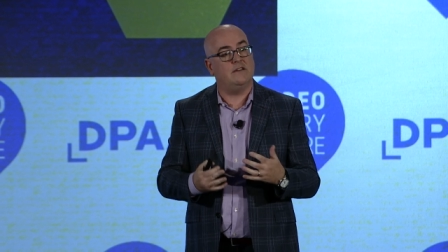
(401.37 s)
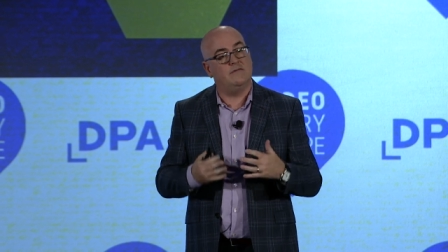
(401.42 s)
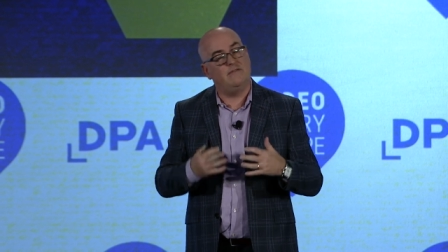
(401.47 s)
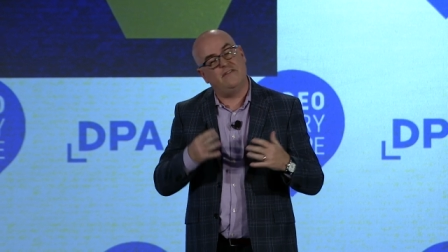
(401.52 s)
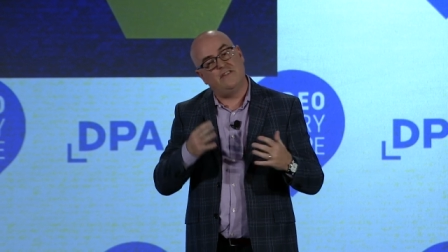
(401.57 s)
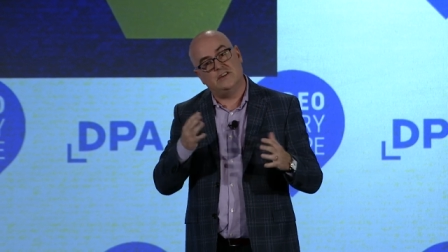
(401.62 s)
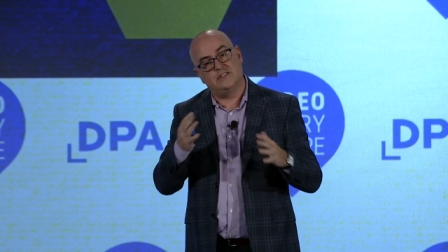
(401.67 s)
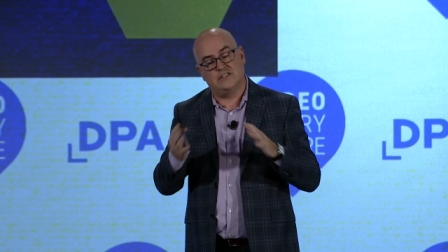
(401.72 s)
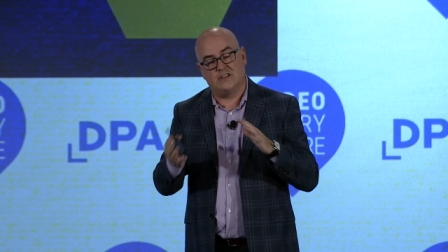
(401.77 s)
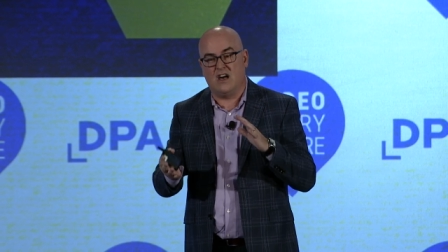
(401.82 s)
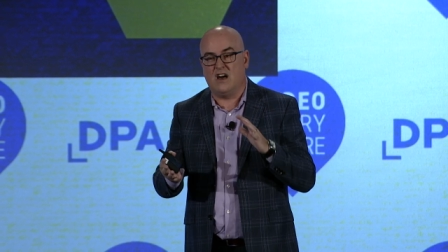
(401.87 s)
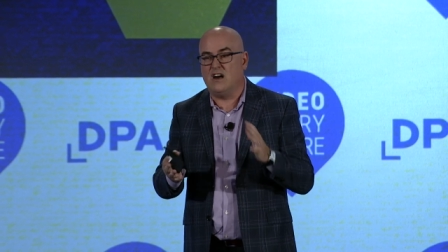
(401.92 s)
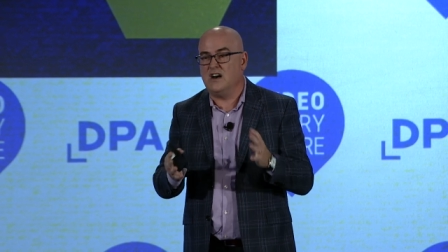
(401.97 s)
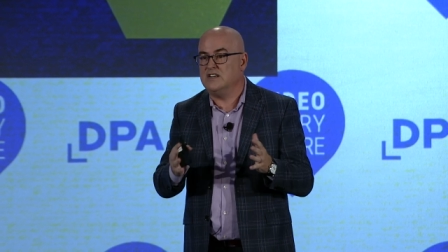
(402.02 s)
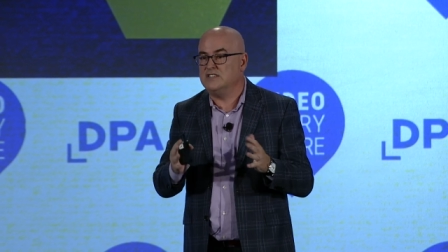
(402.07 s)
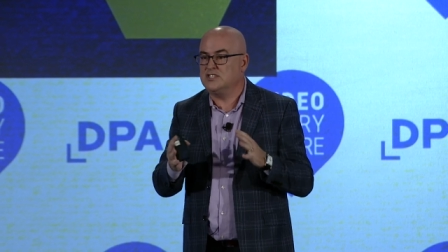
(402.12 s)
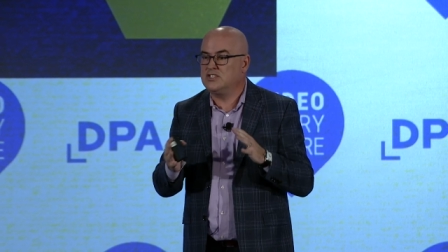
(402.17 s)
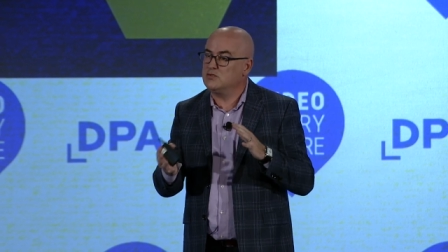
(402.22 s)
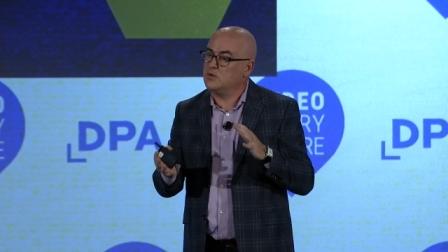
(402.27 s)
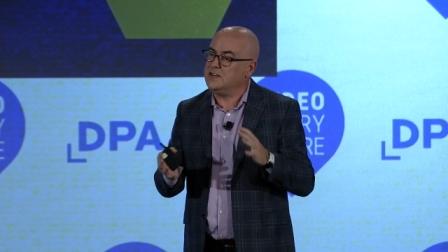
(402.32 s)
First
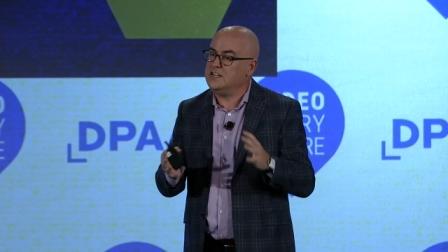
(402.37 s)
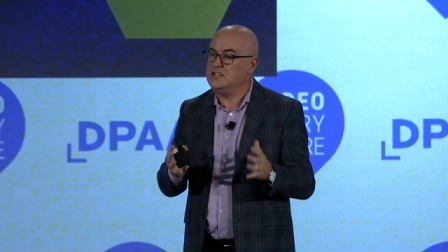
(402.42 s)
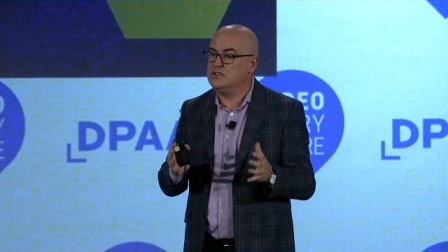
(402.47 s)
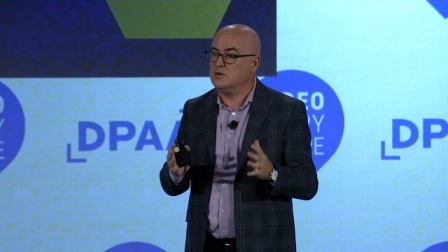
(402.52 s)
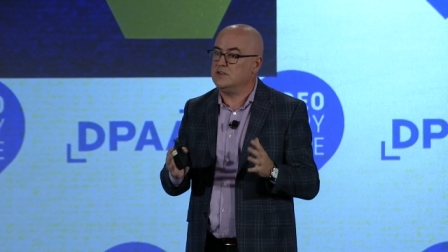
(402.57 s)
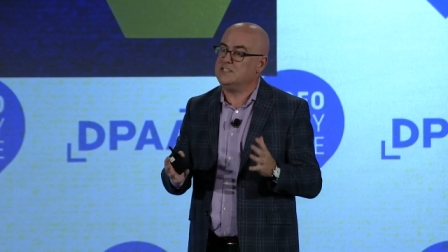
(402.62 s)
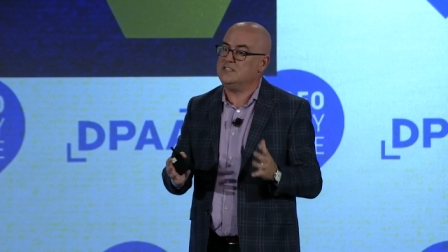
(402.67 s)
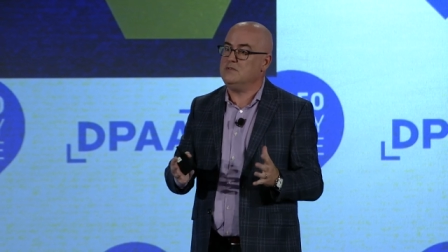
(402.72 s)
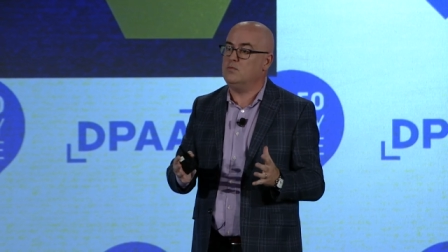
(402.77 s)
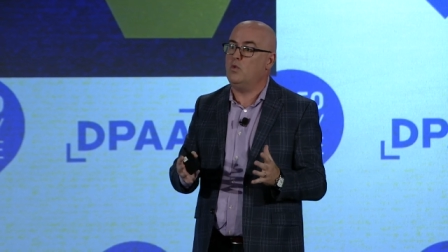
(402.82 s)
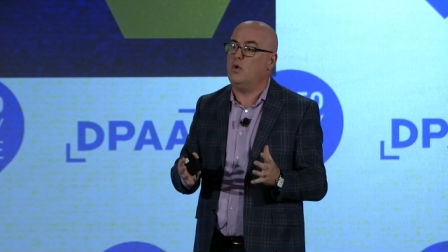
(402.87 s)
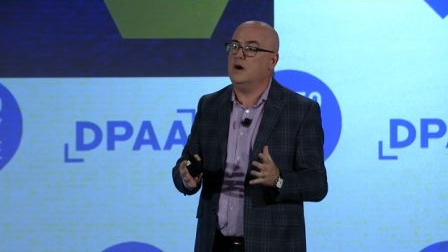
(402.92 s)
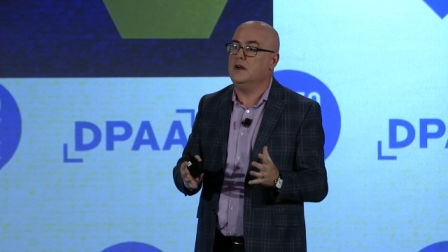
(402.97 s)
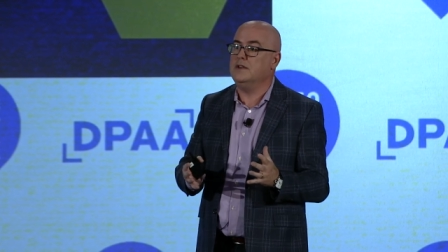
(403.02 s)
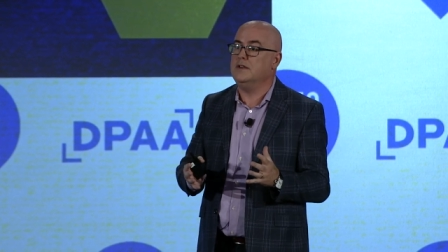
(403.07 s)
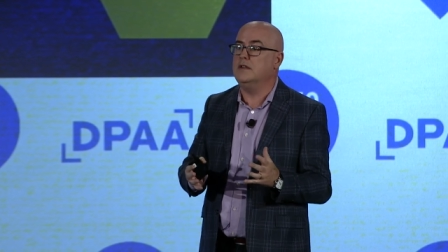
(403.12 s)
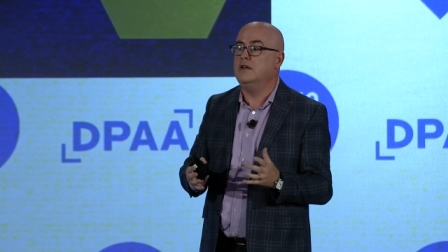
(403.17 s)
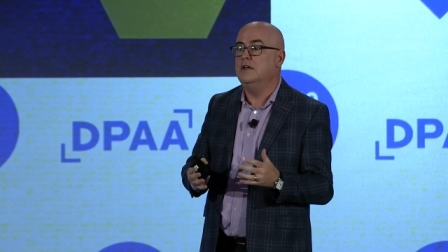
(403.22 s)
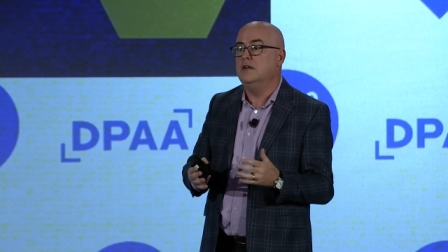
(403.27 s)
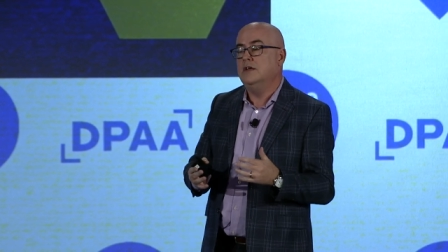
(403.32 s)
cars
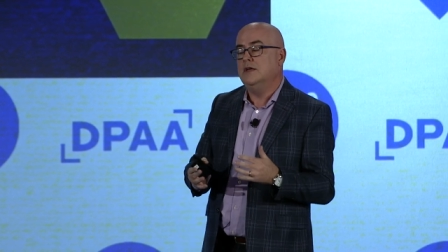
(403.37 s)
2021.